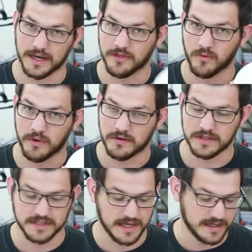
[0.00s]
again, the
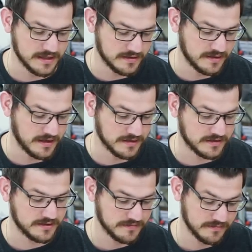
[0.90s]
weirdness that is
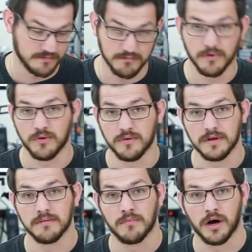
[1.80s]
this
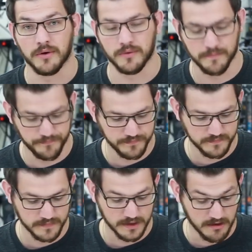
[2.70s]
moon model.
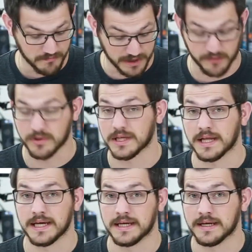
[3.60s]
But I really
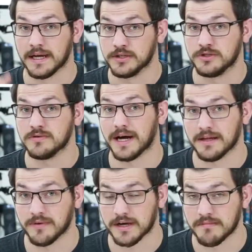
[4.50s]
like it, and I do
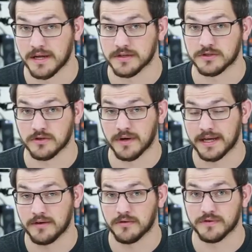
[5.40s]
highly recommend it. So go
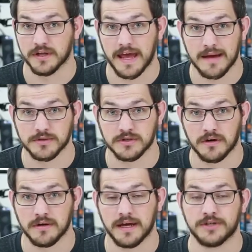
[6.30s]
ahead and over to
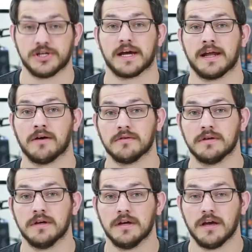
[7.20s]
Amazon and check it out.
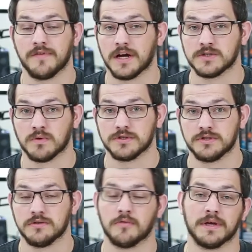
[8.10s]
If you guys want
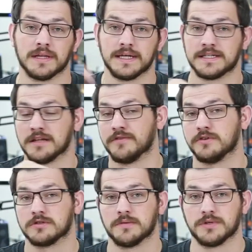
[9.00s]
to, there'll be a link down in the
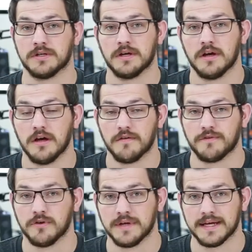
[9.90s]
video description
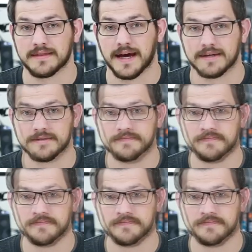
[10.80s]
for you to get that.